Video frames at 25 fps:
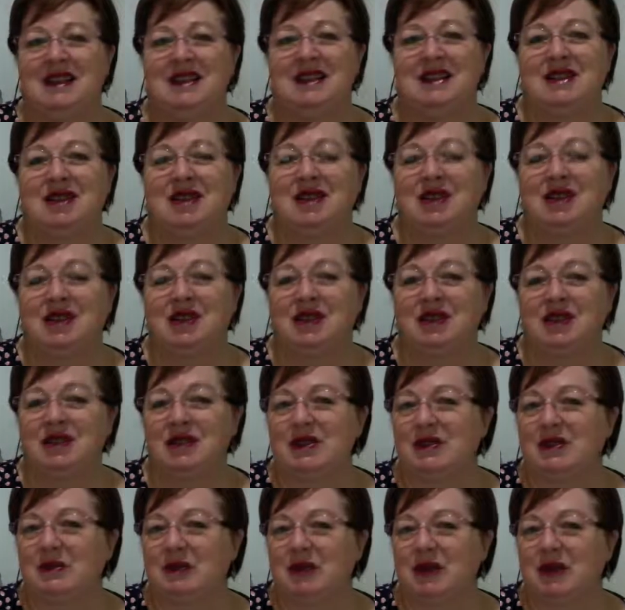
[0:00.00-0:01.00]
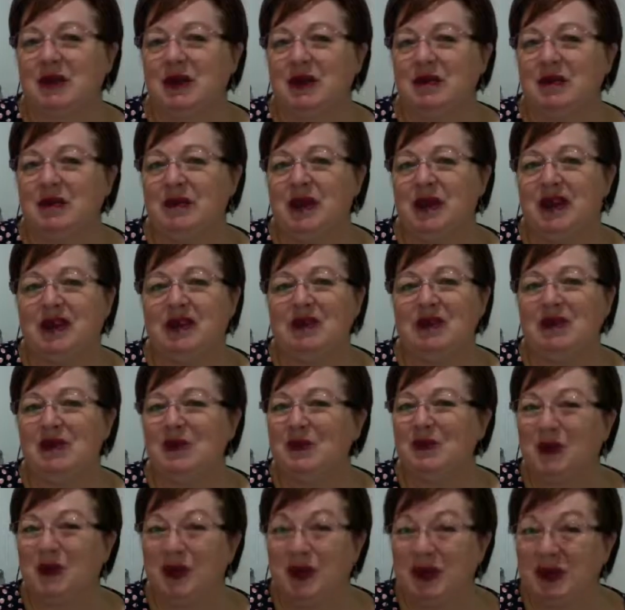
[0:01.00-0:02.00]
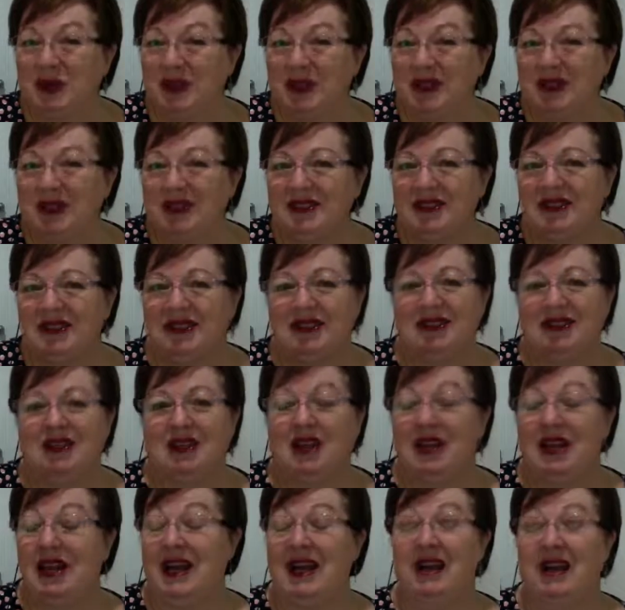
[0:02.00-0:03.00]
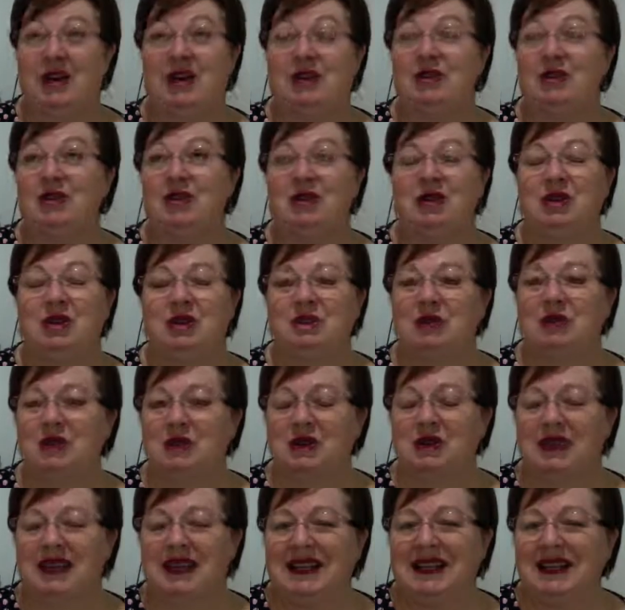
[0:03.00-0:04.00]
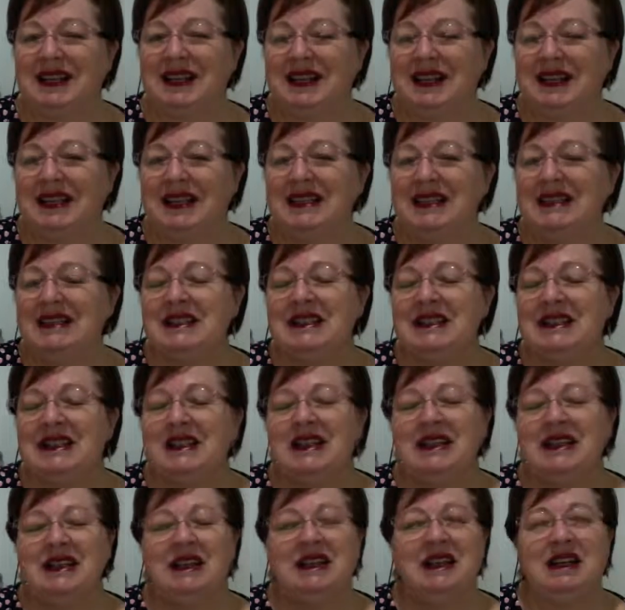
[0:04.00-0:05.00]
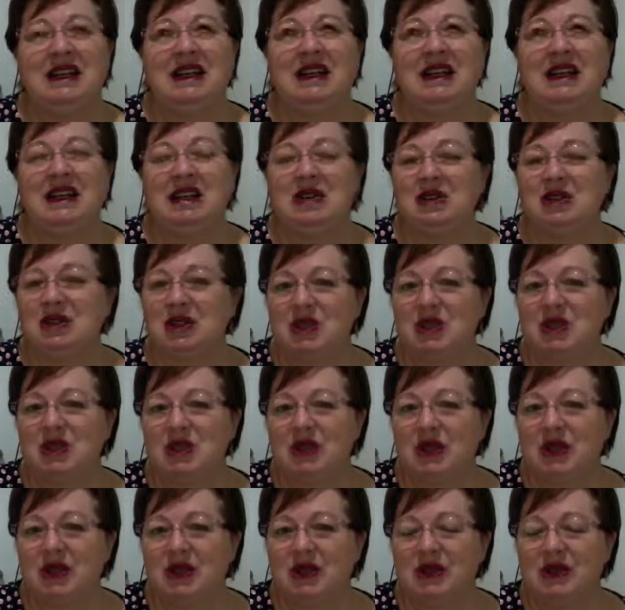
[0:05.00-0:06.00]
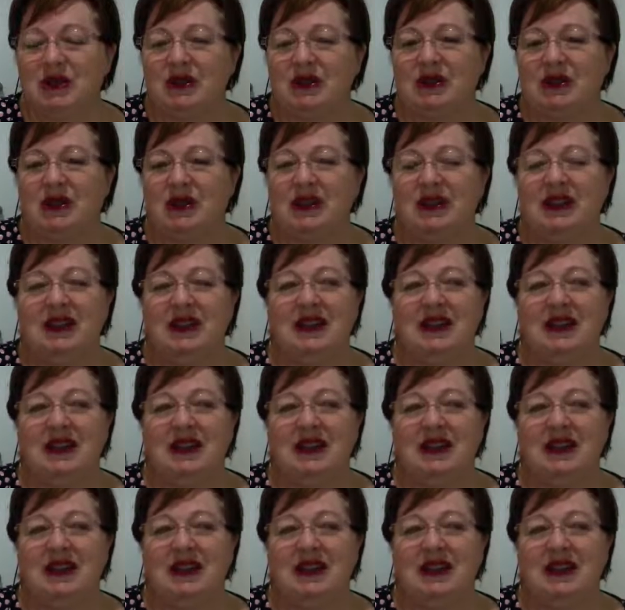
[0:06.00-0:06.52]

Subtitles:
So I got to the point where I couldn't walk. I could not walk unaided. I couldn't talk.